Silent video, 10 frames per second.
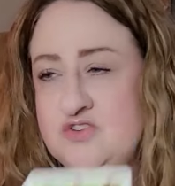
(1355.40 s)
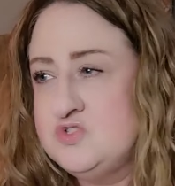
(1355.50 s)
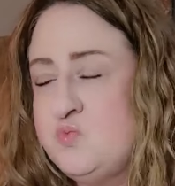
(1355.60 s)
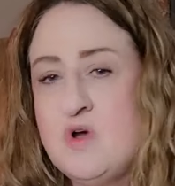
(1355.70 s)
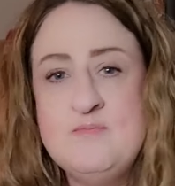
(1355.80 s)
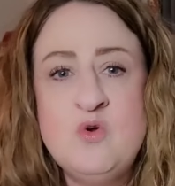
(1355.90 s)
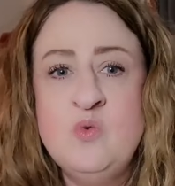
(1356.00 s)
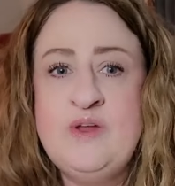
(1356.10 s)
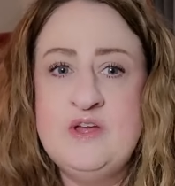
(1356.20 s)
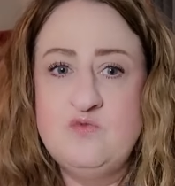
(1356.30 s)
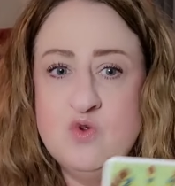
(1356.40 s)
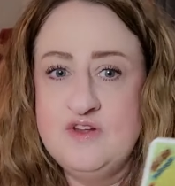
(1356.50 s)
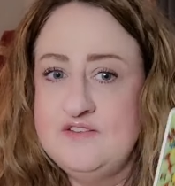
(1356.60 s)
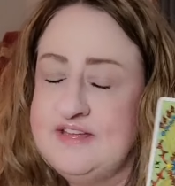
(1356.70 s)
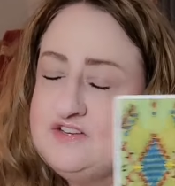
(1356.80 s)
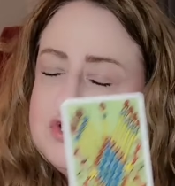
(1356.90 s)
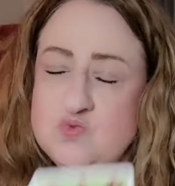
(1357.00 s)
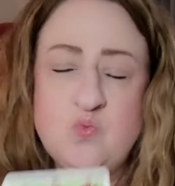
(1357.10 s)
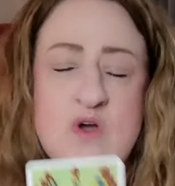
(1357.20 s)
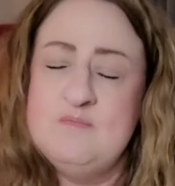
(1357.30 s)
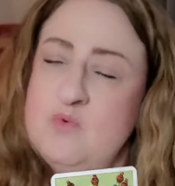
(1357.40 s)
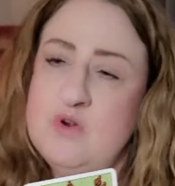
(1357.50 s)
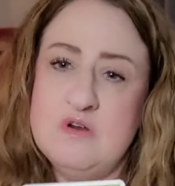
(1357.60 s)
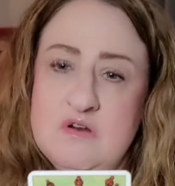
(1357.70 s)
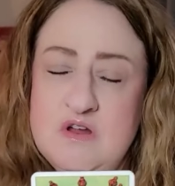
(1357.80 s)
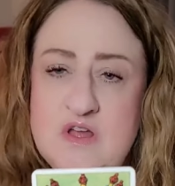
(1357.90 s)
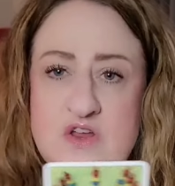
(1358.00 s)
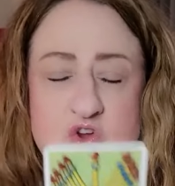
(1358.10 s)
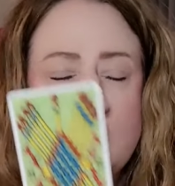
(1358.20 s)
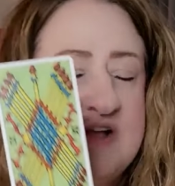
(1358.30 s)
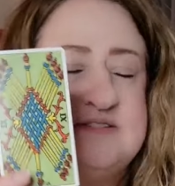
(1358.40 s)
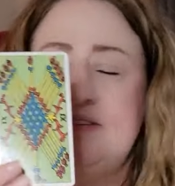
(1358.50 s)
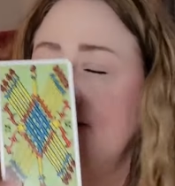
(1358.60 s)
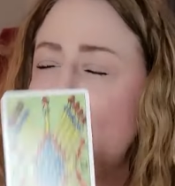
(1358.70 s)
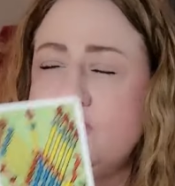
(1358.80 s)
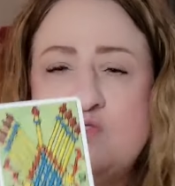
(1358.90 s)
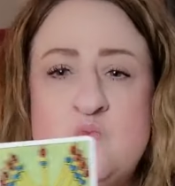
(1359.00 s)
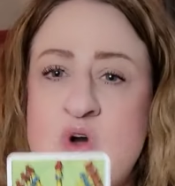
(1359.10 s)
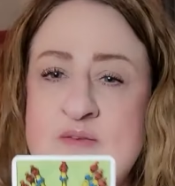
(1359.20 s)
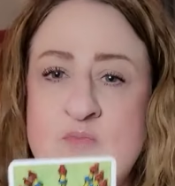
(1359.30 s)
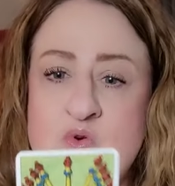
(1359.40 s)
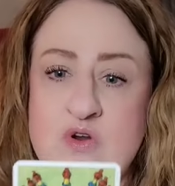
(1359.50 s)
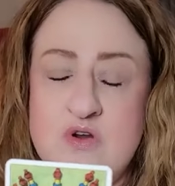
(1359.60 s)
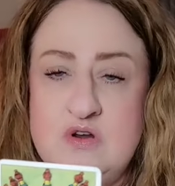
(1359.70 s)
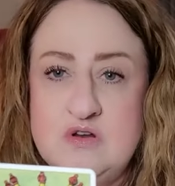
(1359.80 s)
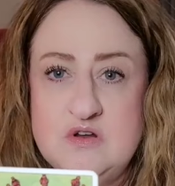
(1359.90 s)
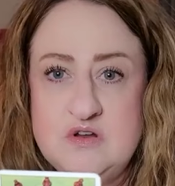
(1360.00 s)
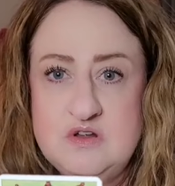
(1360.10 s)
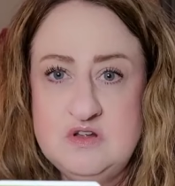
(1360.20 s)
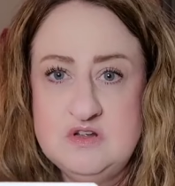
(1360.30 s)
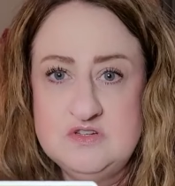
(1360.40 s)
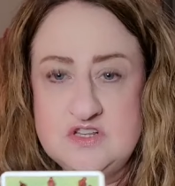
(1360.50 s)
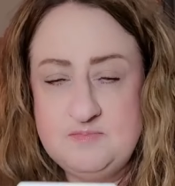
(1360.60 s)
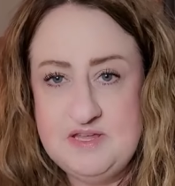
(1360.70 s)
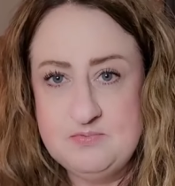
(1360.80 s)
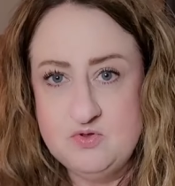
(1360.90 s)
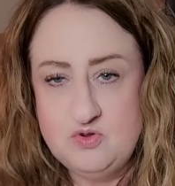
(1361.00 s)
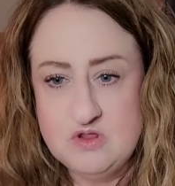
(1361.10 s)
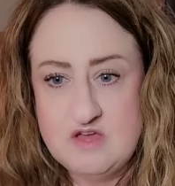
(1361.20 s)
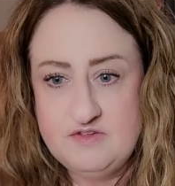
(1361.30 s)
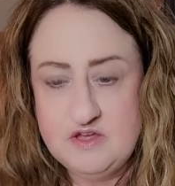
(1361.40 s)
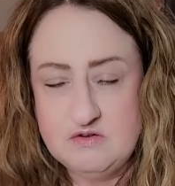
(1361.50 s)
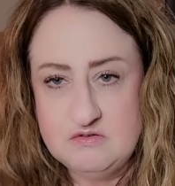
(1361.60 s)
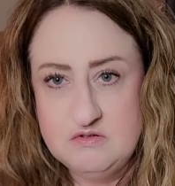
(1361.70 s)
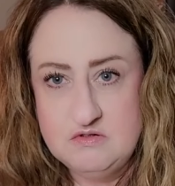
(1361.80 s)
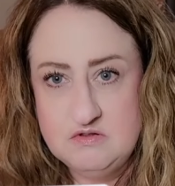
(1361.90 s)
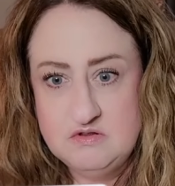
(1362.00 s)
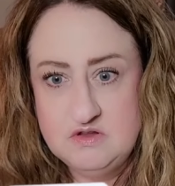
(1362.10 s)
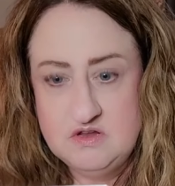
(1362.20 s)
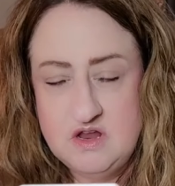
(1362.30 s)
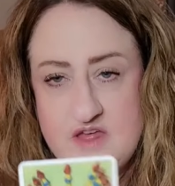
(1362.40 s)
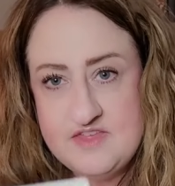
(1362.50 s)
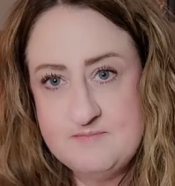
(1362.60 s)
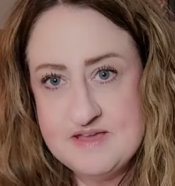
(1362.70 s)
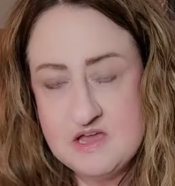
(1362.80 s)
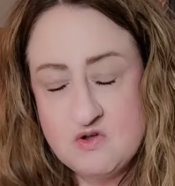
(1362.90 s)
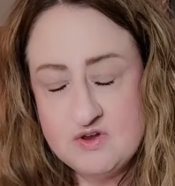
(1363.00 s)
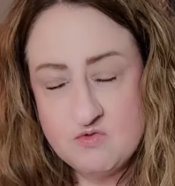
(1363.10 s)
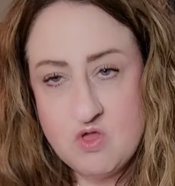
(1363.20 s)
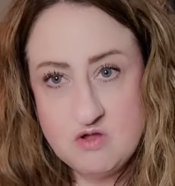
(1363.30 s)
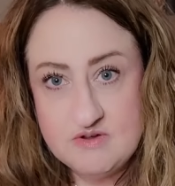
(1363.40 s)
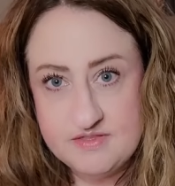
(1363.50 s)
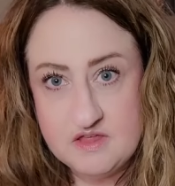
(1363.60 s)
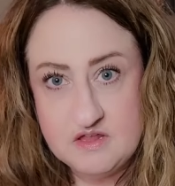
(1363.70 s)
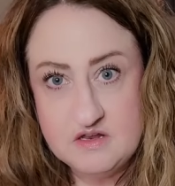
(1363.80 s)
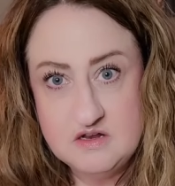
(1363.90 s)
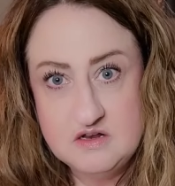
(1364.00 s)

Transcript: Just one more week of working late. Just one more. You're constantly just one more to the people who love you. And they've been going along with it.